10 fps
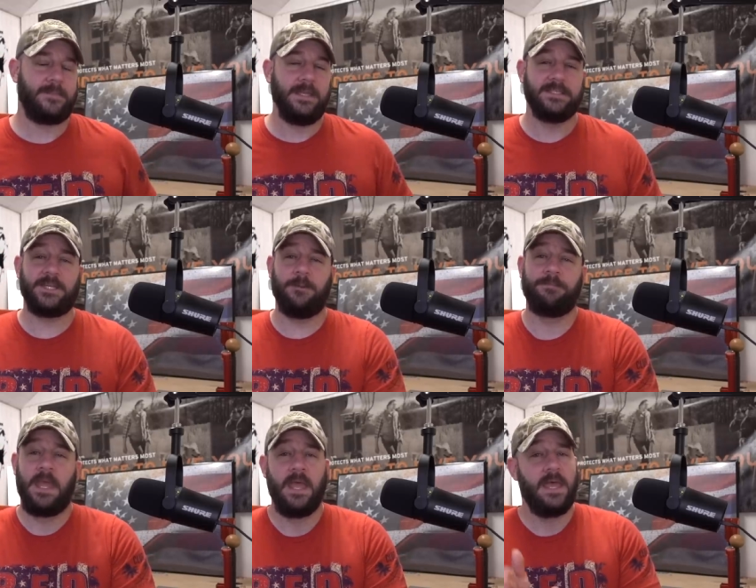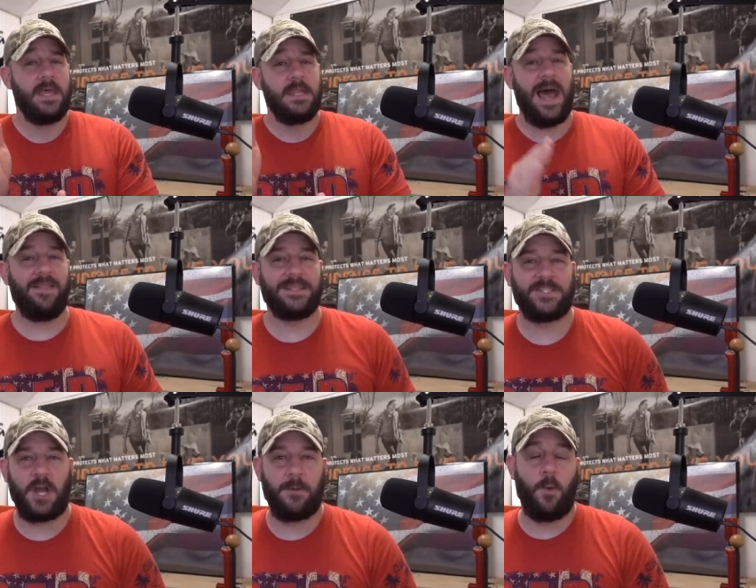So, now let's
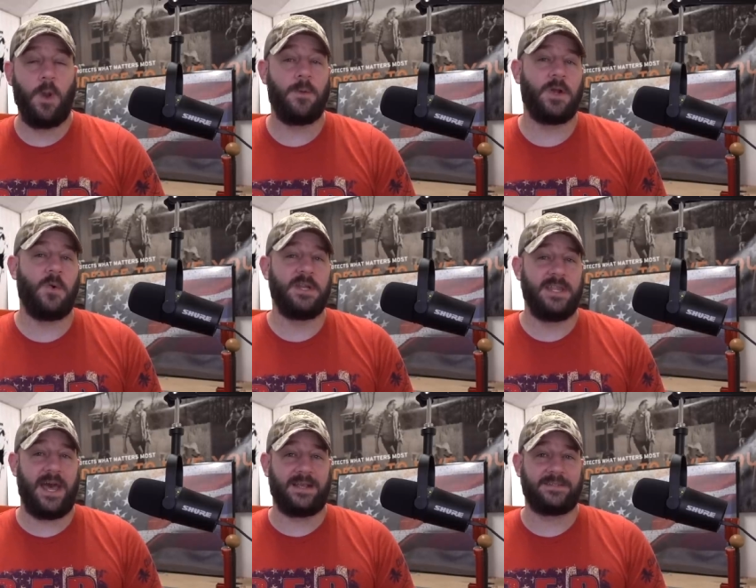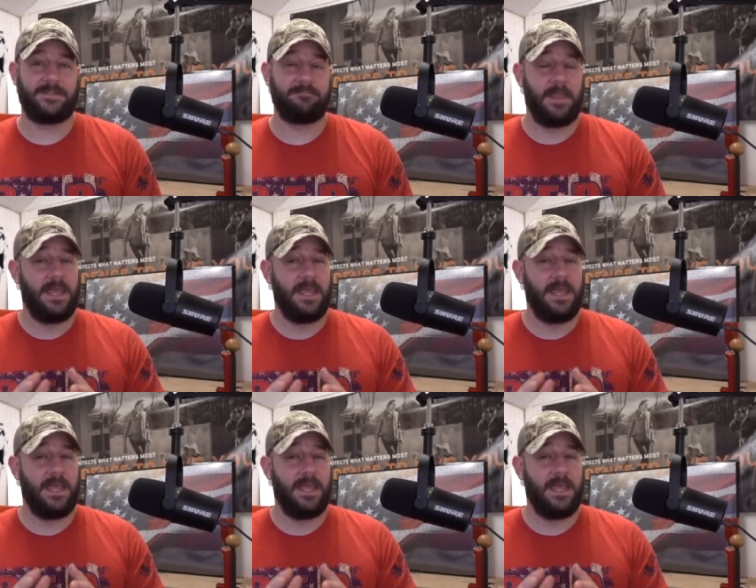talk about where we're going next.